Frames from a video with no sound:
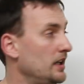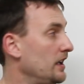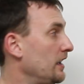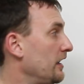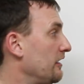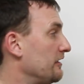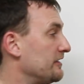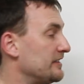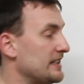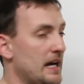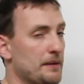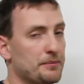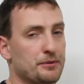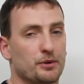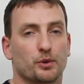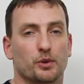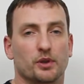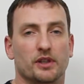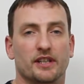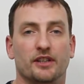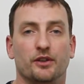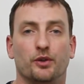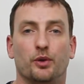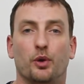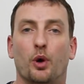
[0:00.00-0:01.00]
There's
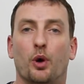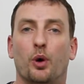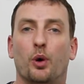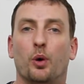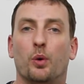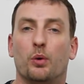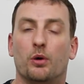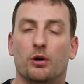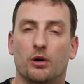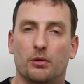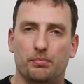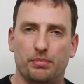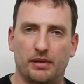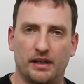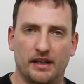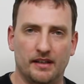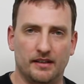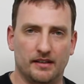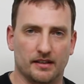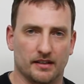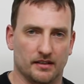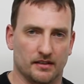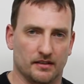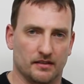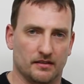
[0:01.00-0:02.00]
absolutely no
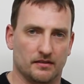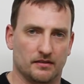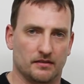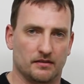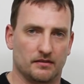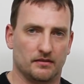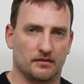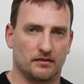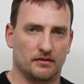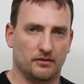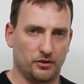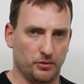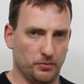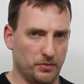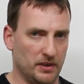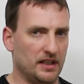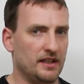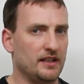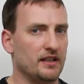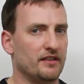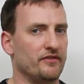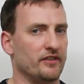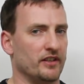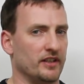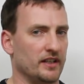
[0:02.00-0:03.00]
opinion to be
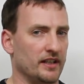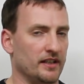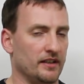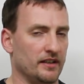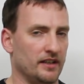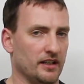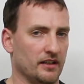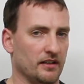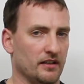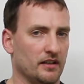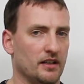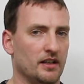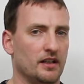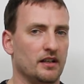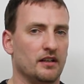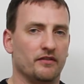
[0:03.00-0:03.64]
given in here.